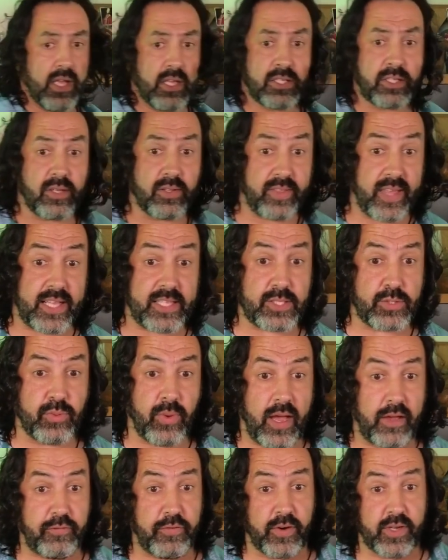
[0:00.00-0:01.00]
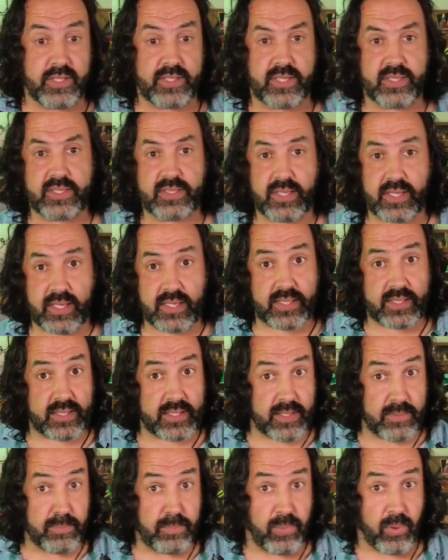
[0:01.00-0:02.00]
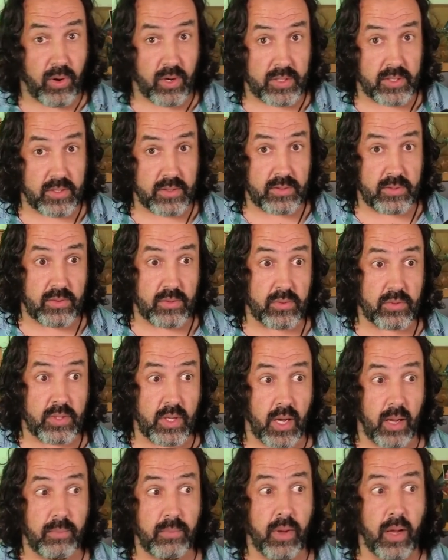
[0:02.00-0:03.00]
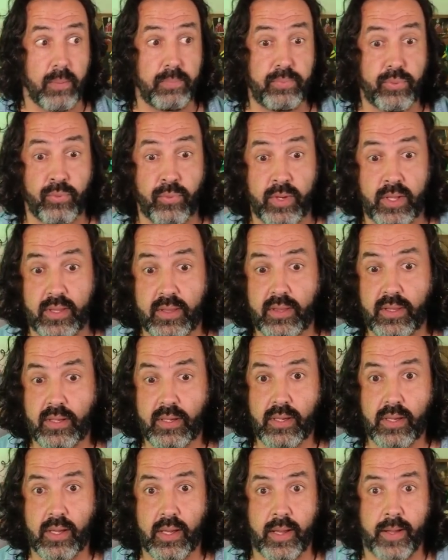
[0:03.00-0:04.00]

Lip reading: So that's why, for instance, it's important to come up with